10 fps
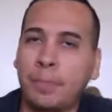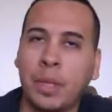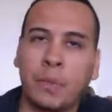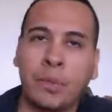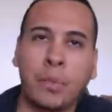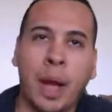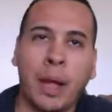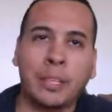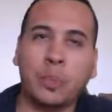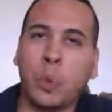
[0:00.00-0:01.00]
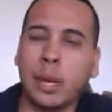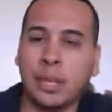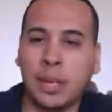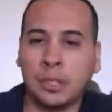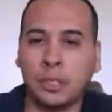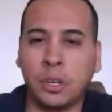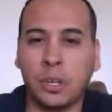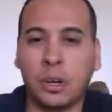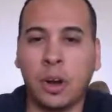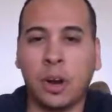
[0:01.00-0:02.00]
If you buy a $20,000
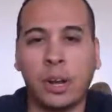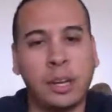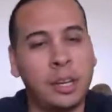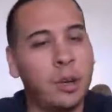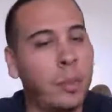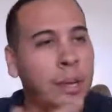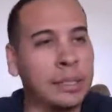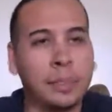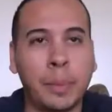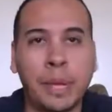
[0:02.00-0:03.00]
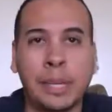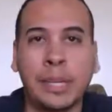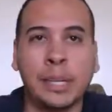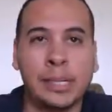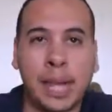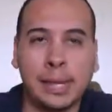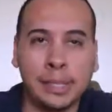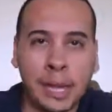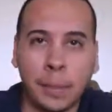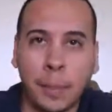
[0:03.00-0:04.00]
car, you might just make the exact
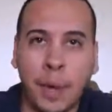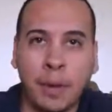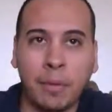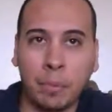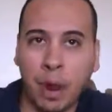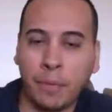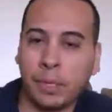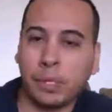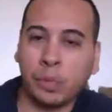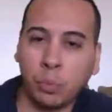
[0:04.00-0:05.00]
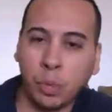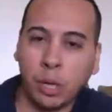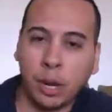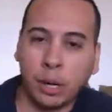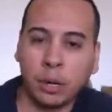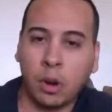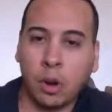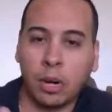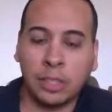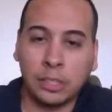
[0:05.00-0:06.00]
same amount of profit that you would on a
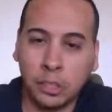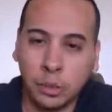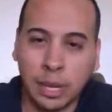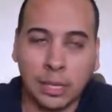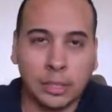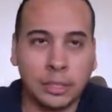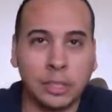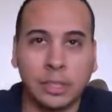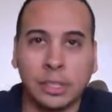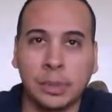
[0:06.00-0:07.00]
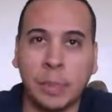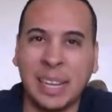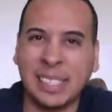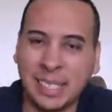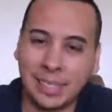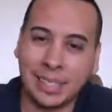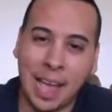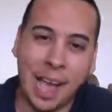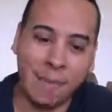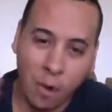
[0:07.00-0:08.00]
car that's $2,000. So does it make sense to
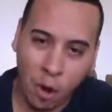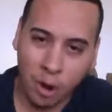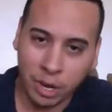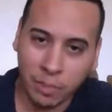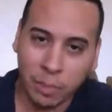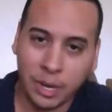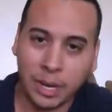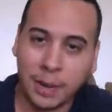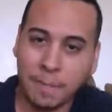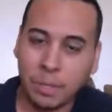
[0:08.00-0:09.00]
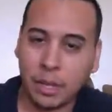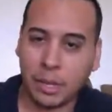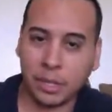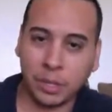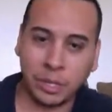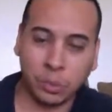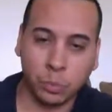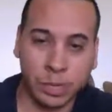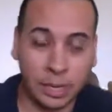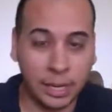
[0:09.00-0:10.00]
have all your money into these
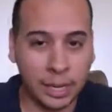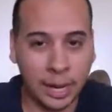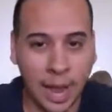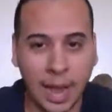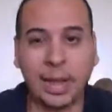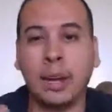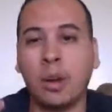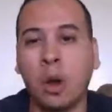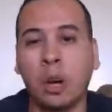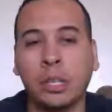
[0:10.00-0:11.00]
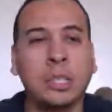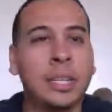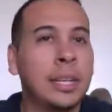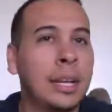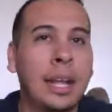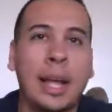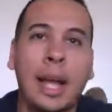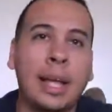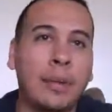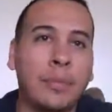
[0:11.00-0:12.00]
really high-end cars?
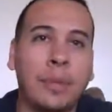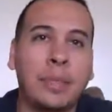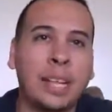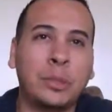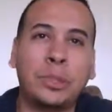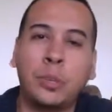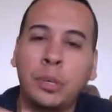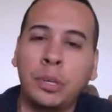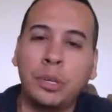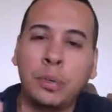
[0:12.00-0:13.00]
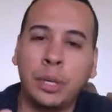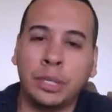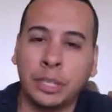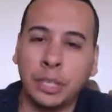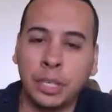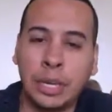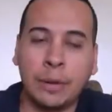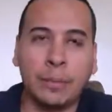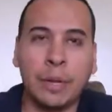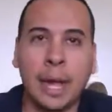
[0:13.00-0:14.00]
If that's what you want to do, it's good.
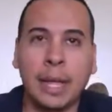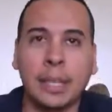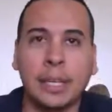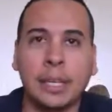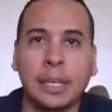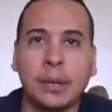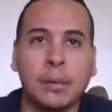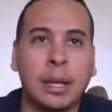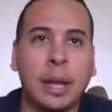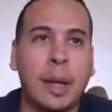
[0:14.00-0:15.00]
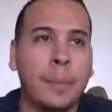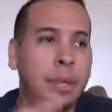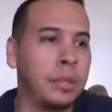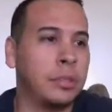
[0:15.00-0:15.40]
If not, then I mean,